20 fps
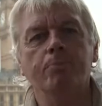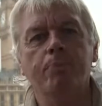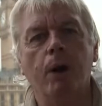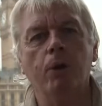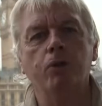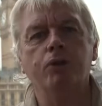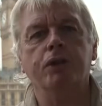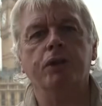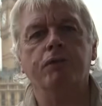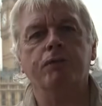
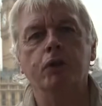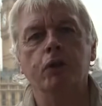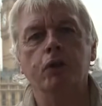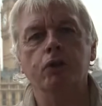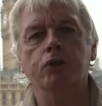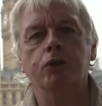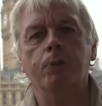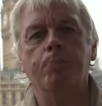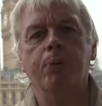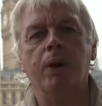both of you
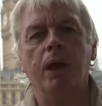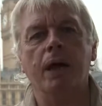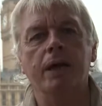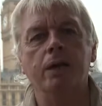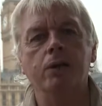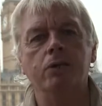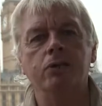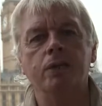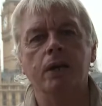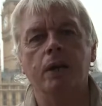to play
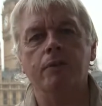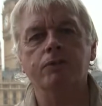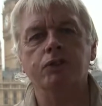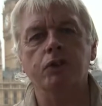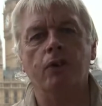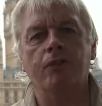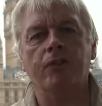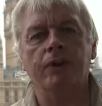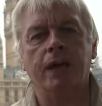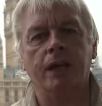yourselves
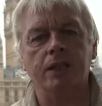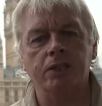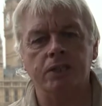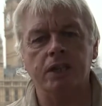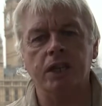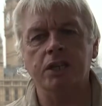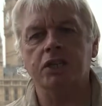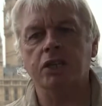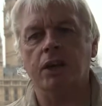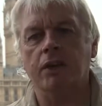off against
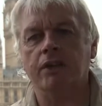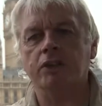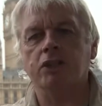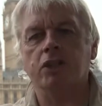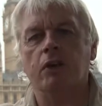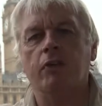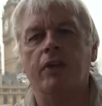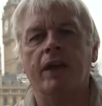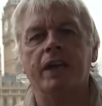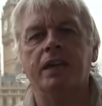each other
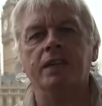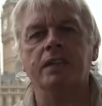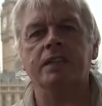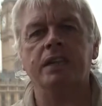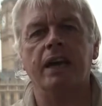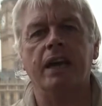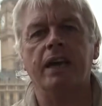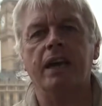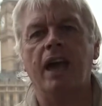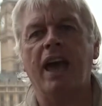so they can
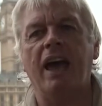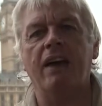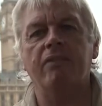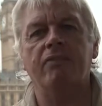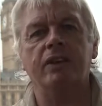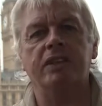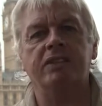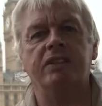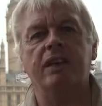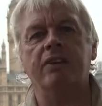take
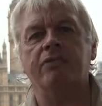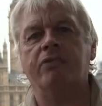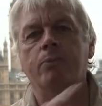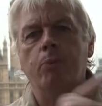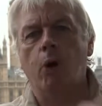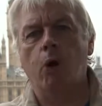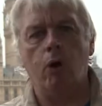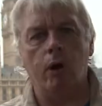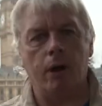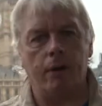everything
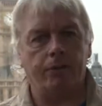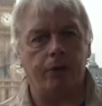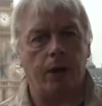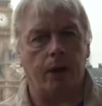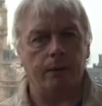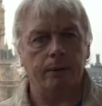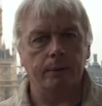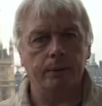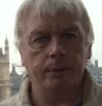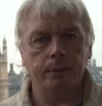from all of you.
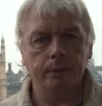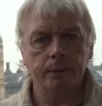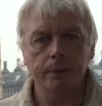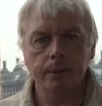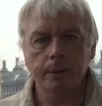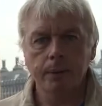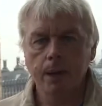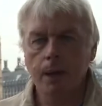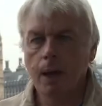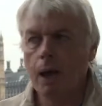
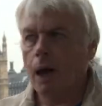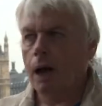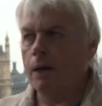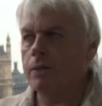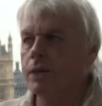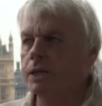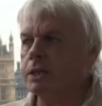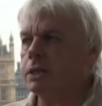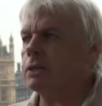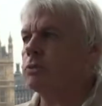
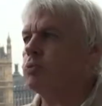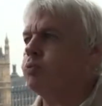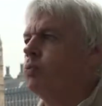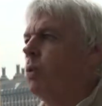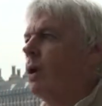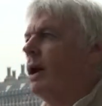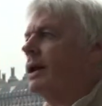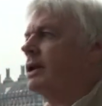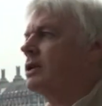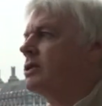And this is
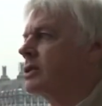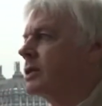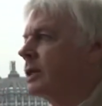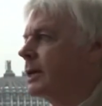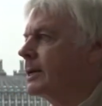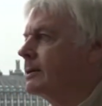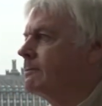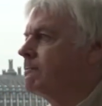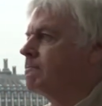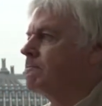why, you
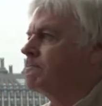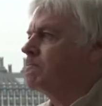see,